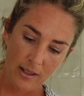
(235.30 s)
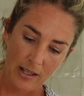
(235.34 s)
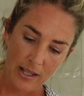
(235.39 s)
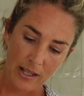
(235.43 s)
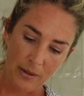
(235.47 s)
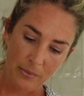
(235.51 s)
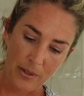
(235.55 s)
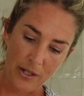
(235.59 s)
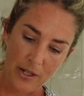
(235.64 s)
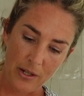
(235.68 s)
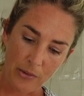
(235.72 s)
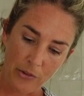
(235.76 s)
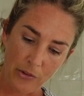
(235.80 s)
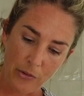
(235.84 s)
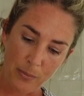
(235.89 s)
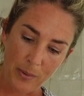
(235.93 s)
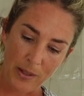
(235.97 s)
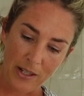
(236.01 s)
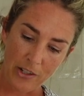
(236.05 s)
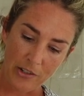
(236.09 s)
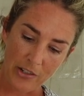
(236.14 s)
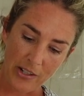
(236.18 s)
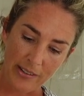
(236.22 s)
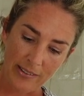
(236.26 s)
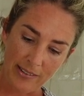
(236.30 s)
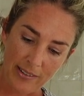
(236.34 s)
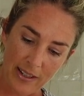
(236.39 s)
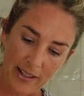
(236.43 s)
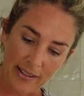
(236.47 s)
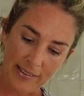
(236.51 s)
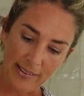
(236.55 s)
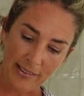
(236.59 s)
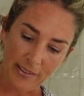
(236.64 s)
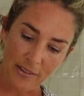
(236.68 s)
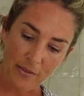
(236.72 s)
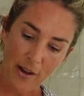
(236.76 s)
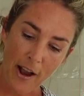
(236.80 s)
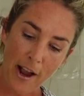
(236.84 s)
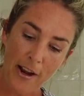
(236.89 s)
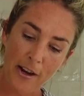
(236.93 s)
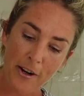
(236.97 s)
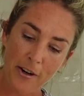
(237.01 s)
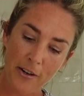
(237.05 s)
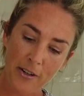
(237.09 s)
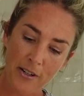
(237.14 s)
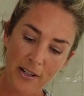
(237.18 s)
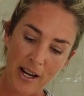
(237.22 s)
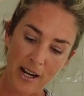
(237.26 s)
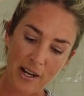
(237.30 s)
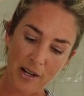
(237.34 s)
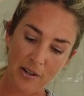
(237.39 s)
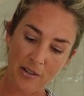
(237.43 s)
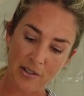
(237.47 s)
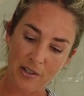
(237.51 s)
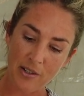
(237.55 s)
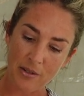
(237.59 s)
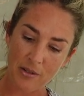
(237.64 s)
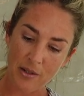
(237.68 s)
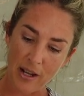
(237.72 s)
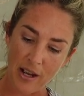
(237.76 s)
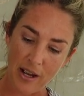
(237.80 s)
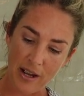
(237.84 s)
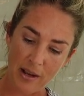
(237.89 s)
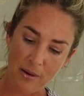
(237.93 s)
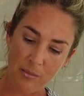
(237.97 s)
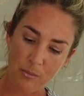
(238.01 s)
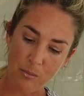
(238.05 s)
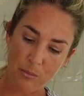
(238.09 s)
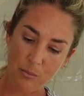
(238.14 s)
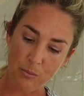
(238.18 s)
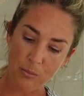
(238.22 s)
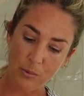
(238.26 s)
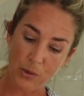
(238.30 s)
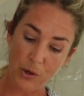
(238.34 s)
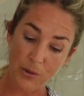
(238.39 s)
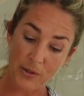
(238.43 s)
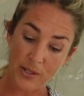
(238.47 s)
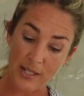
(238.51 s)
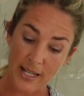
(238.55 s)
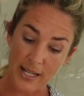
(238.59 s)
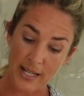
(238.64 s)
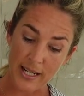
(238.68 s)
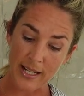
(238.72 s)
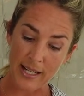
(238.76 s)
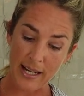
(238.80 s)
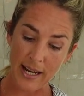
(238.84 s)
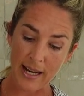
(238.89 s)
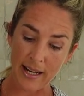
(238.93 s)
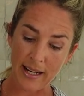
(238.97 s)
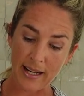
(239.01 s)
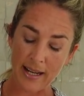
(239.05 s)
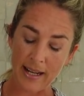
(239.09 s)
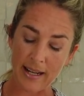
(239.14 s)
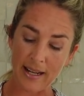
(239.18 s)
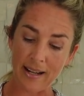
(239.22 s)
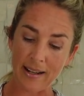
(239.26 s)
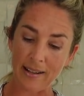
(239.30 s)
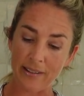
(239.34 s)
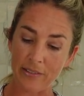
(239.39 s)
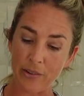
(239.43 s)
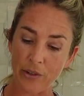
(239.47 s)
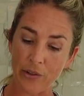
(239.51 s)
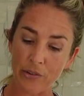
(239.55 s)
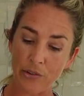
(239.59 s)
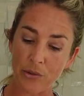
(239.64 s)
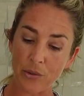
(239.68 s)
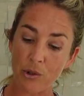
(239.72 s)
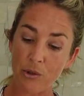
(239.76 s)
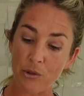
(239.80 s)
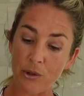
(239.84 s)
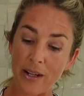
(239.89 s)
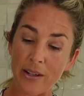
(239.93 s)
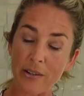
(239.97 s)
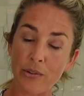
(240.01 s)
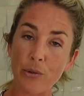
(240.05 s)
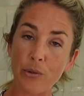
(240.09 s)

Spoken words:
And we know spinach has lots of iron and protein in it, and it's also a great